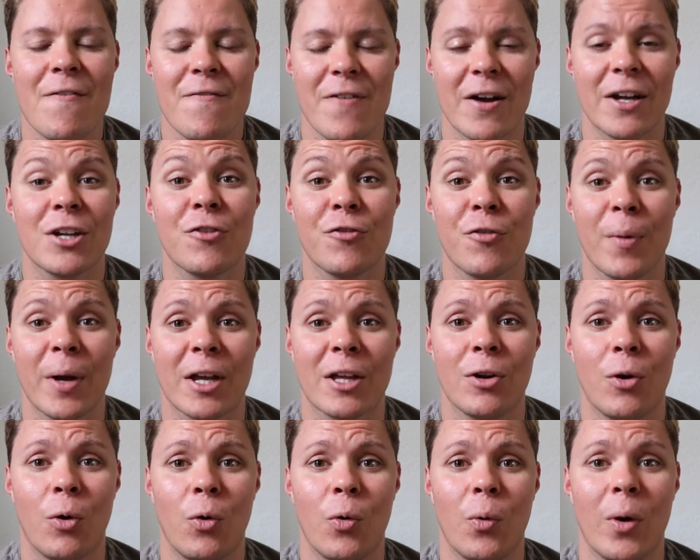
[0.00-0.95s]
Thank you for
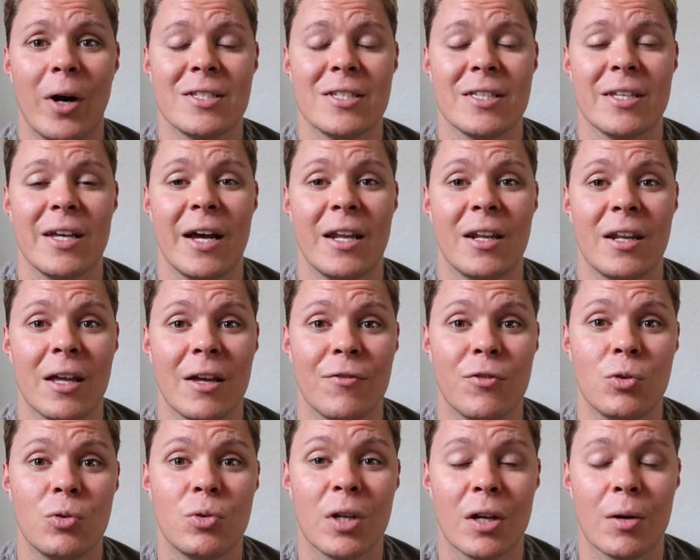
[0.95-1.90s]
making it all the way to the end.
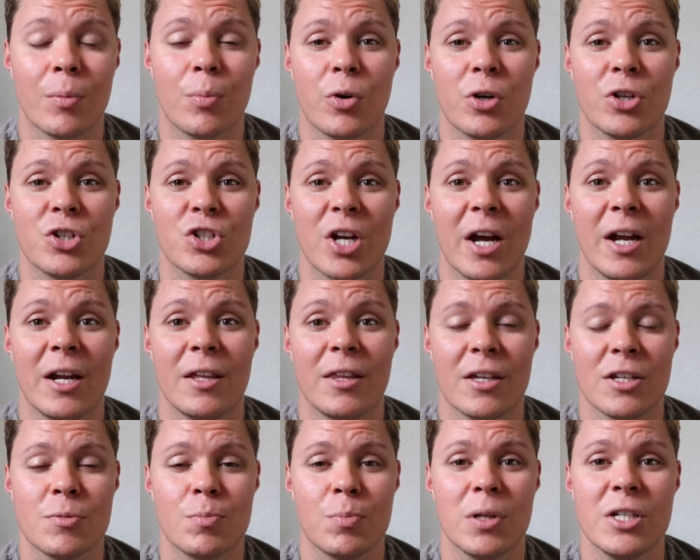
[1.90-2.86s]
If you did appreciate any of
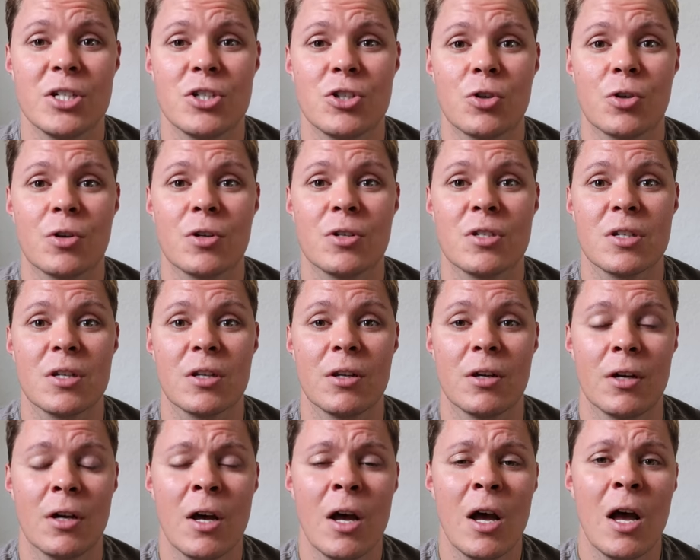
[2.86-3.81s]
this, please do
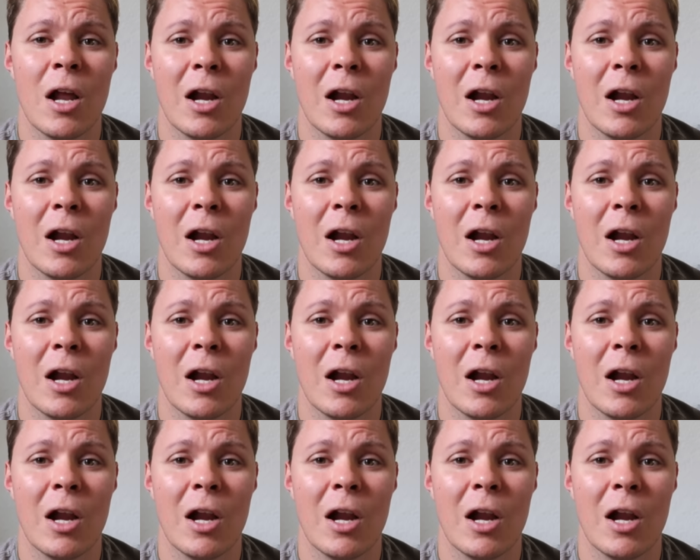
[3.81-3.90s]
consider